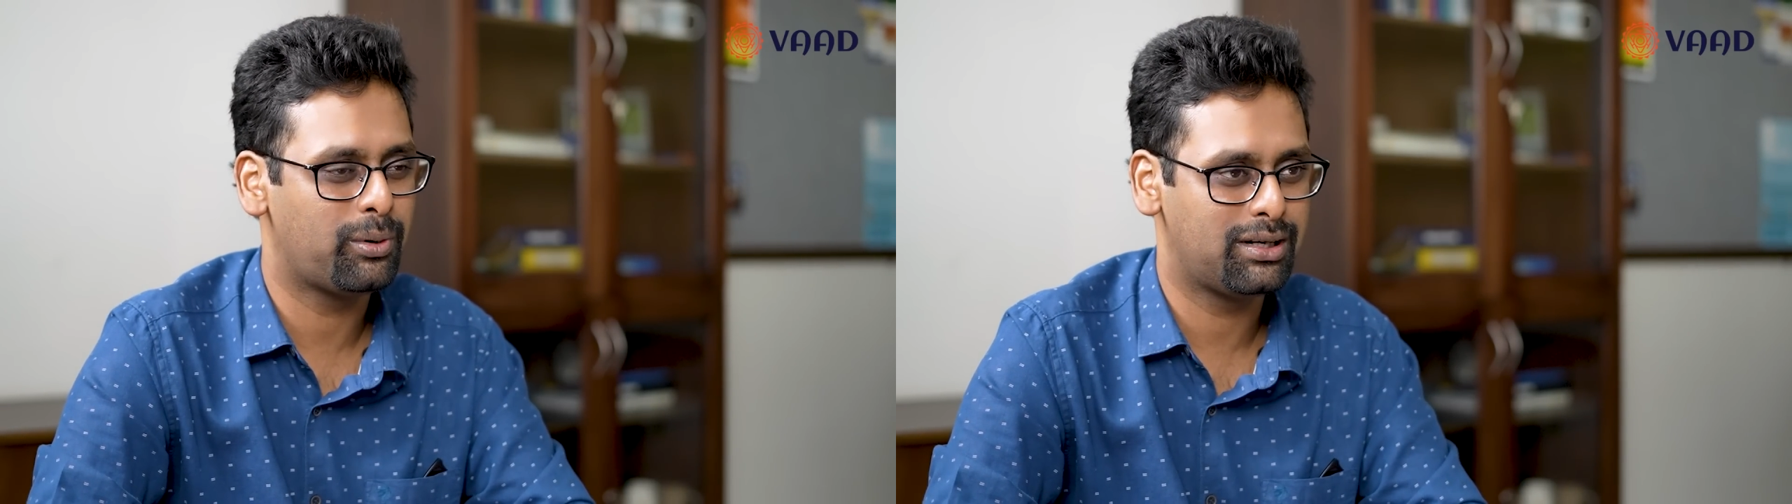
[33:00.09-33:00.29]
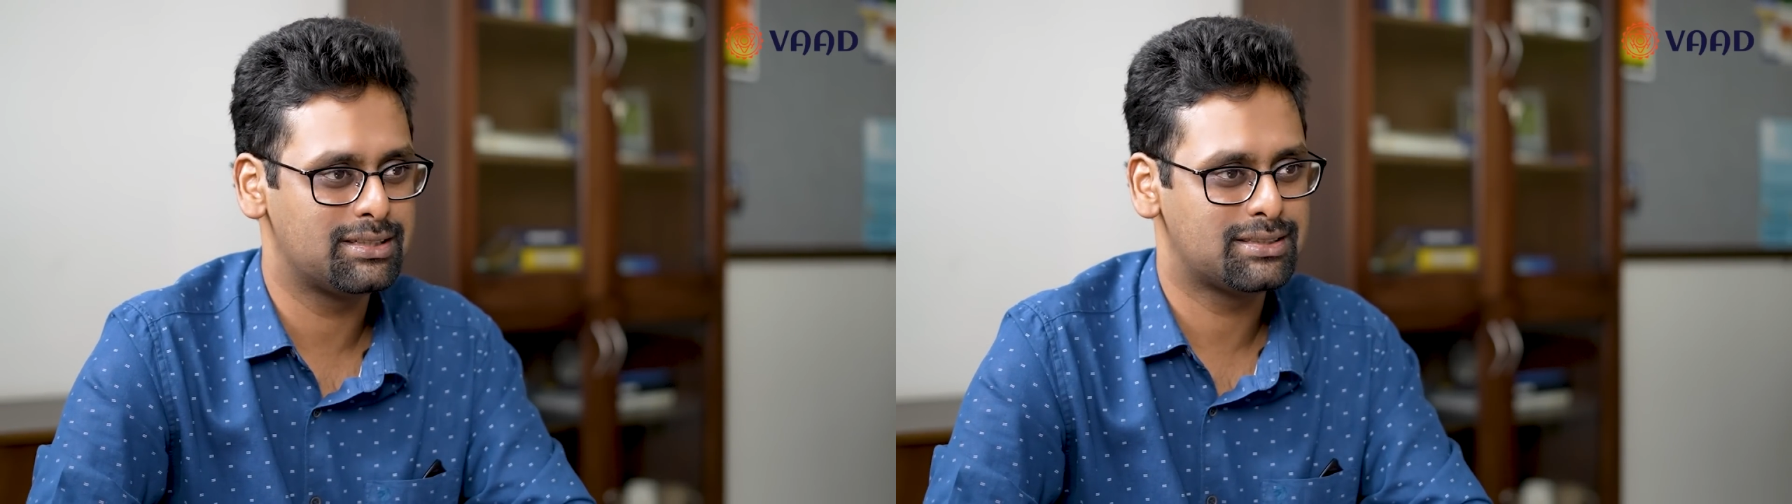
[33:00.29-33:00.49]

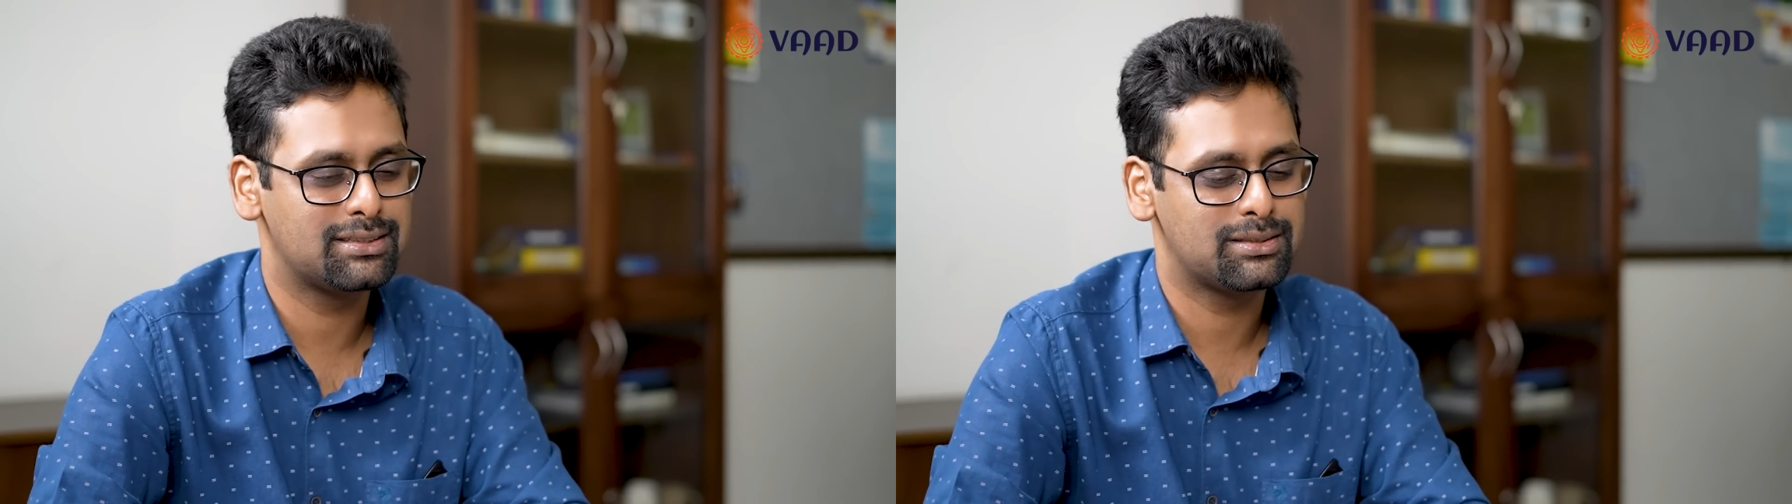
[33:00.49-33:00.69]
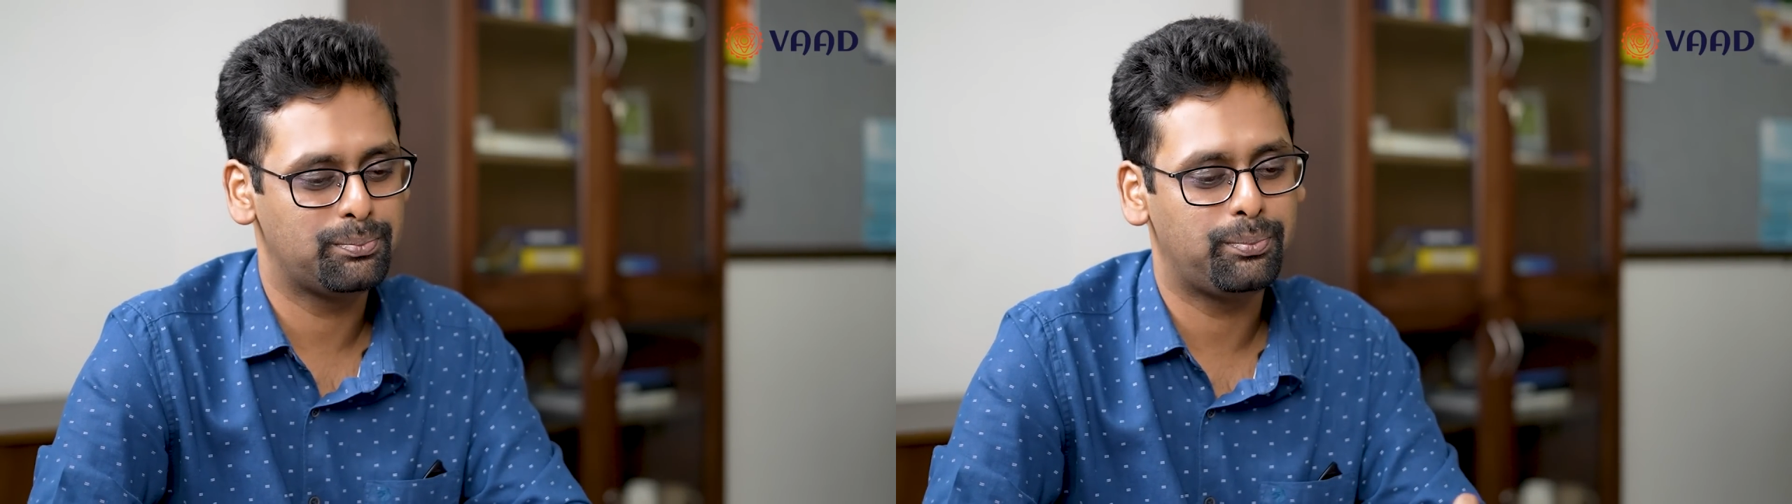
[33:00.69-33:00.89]
but this
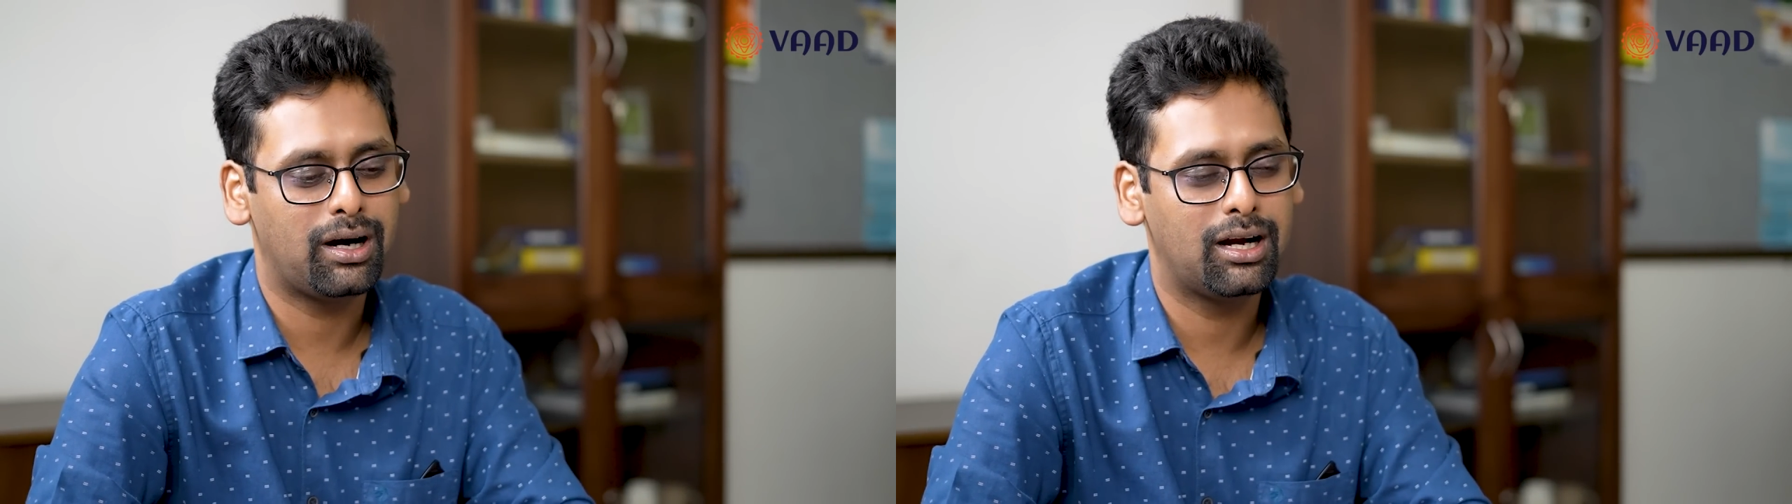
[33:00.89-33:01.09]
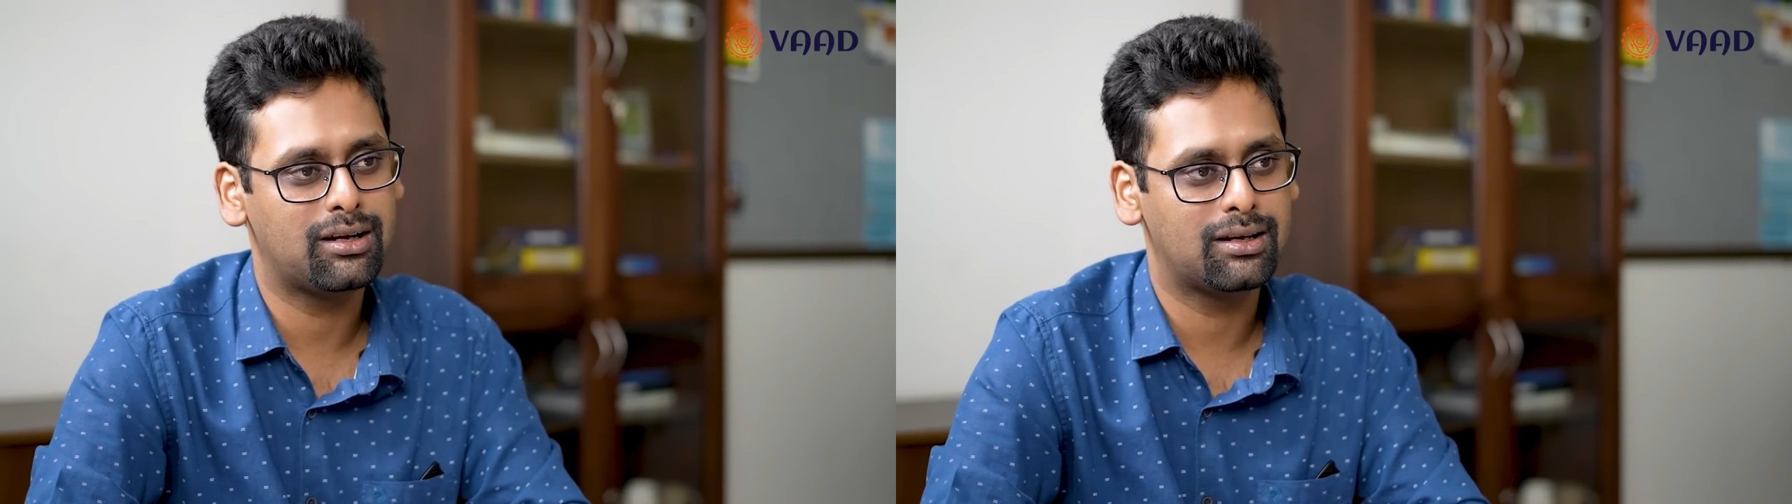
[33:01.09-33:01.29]
is part.